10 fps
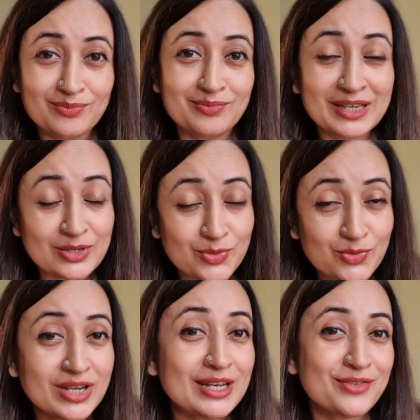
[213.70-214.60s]
It
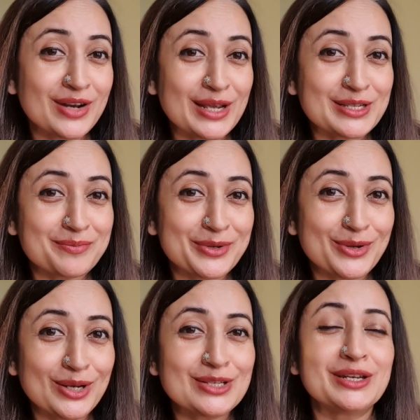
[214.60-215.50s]
really fries up your
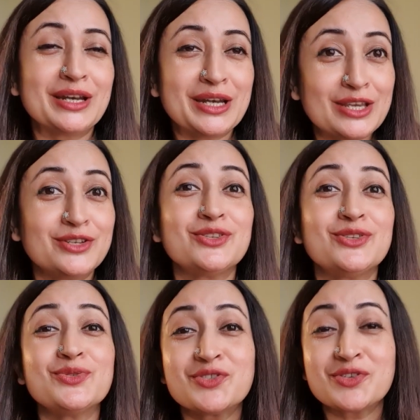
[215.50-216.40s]
collagen and ages you
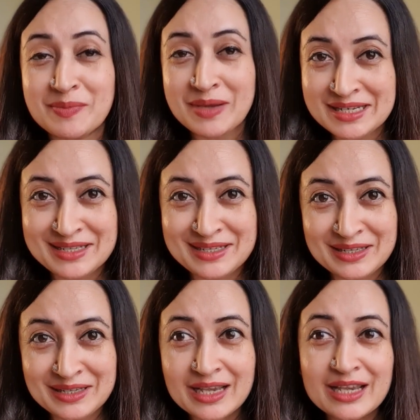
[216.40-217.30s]
dramatically.
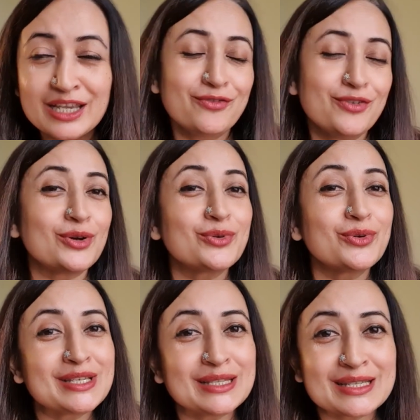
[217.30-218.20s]
If you're not going to
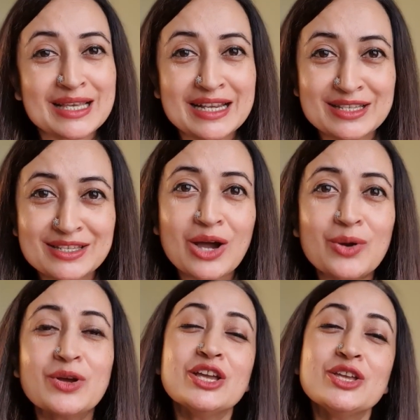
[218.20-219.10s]
see the signs now,
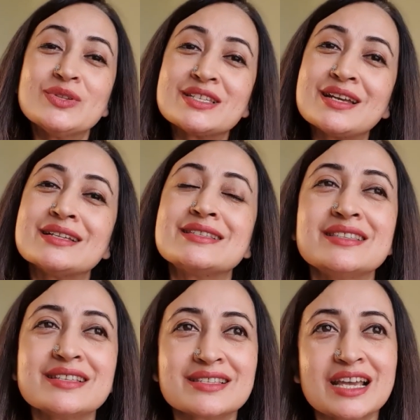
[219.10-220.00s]
you'll start seeing the
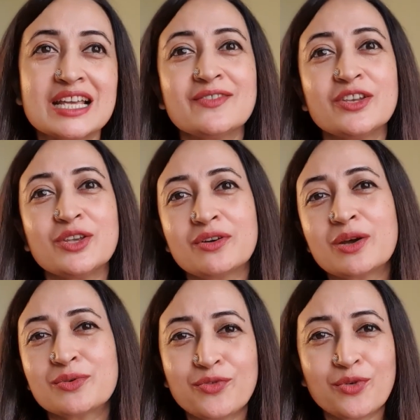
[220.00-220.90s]
signs when you're
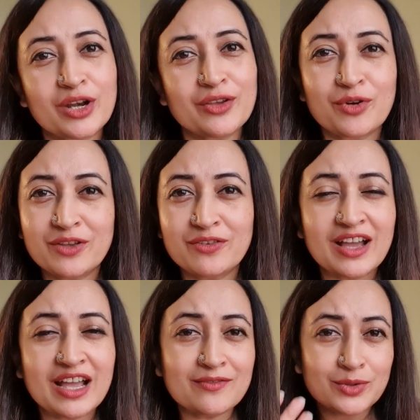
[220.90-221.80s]
around 40,
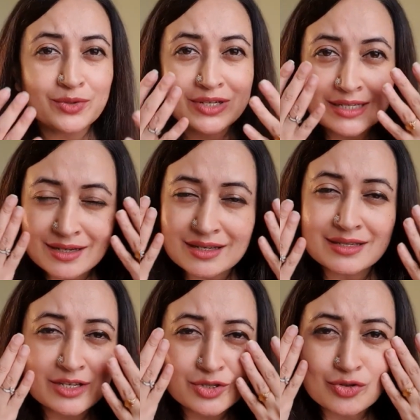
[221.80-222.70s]
45. You just start
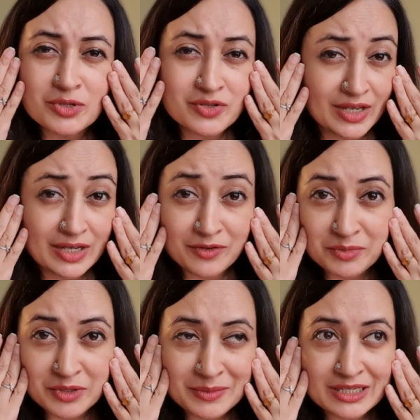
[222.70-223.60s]
seeing so much of uneven
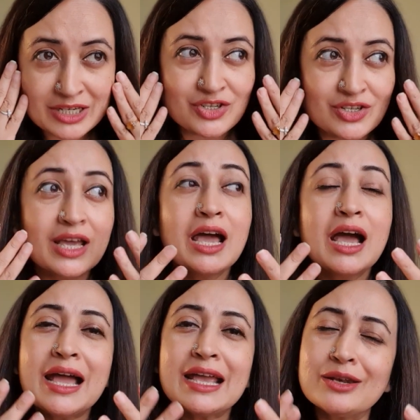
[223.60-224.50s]
pigmentation.
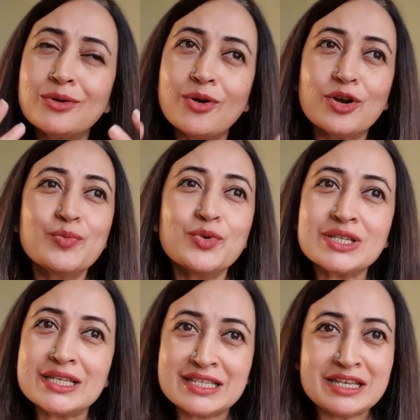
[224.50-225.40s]
I can almost
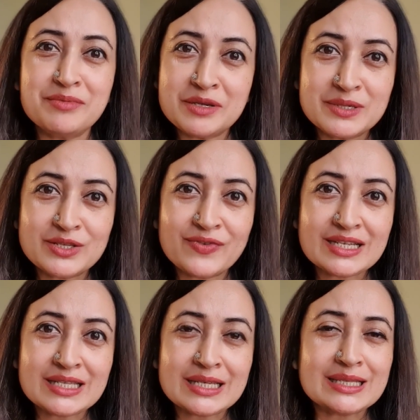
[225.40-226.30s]
see people's
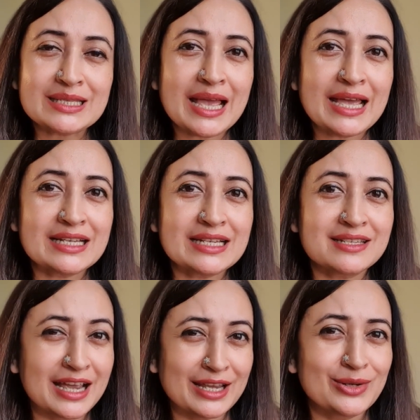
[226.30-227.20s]
faces and
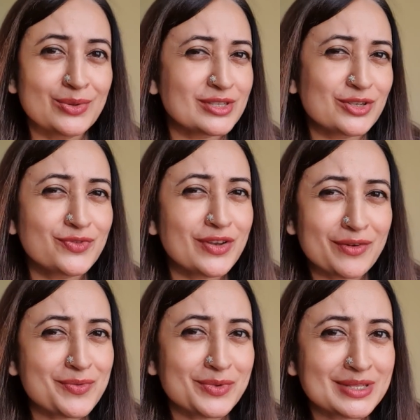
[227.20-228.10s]
diagnose that you've never
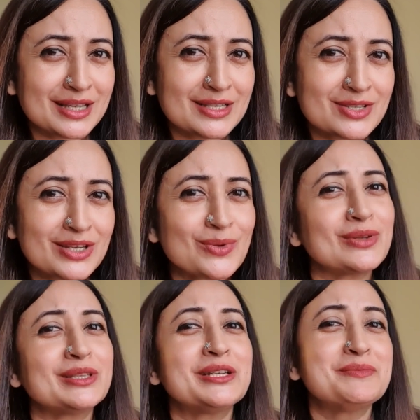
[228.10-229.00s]
worn sunscreen or
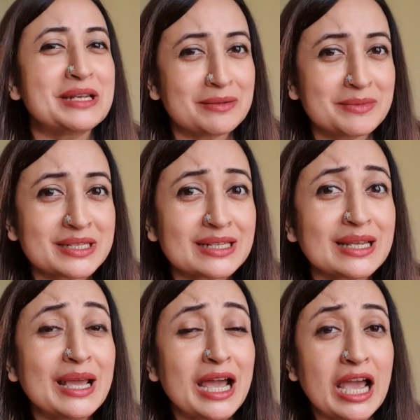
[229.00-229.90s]
that it's been limited.
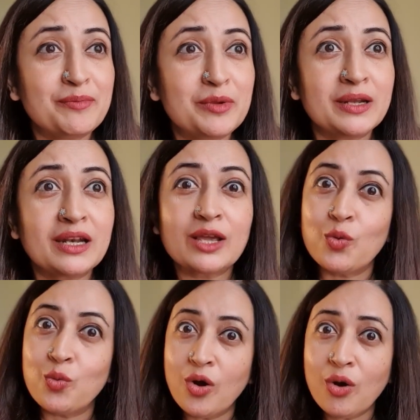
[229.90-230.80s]
And people are like,
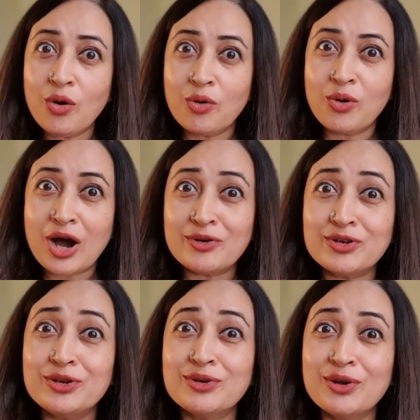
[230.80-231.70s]
whoa, how do
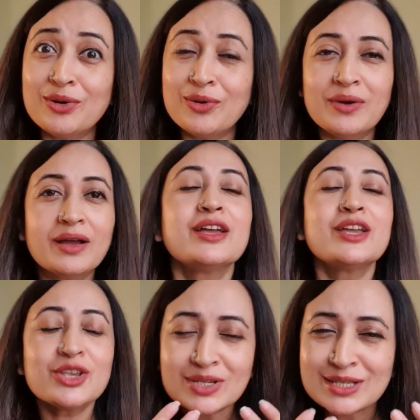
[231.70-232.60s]
you know?
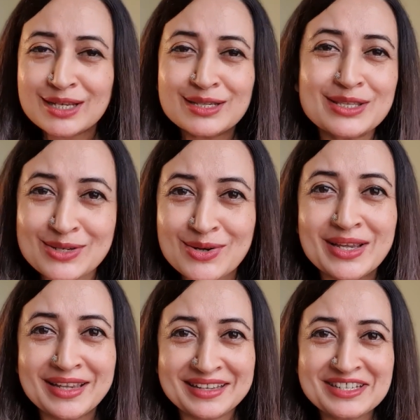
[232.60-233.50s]
Your skin's
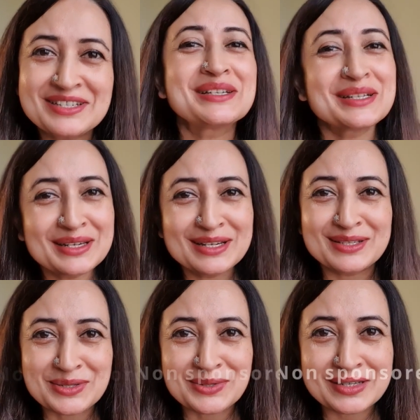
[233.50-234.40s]
talking. Listen
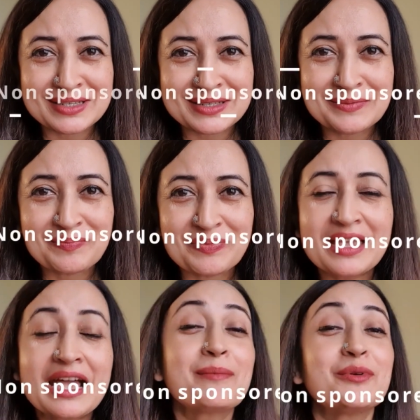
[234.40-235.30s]
to it.
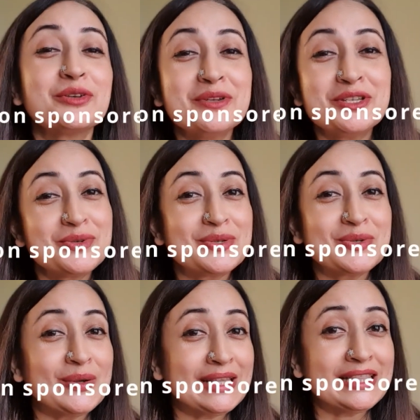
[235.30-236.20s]
I'm going to meet you
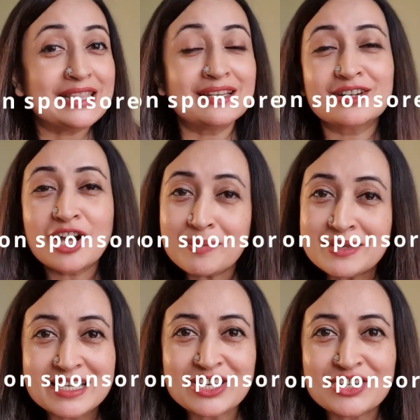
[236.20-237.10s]
in the comment
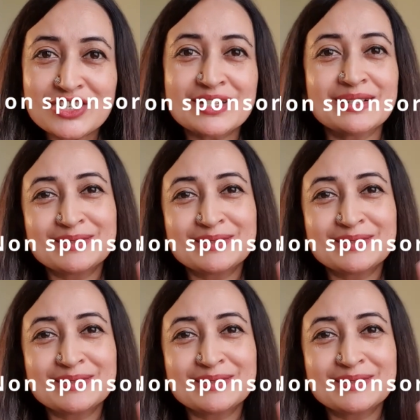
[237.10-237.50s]
section.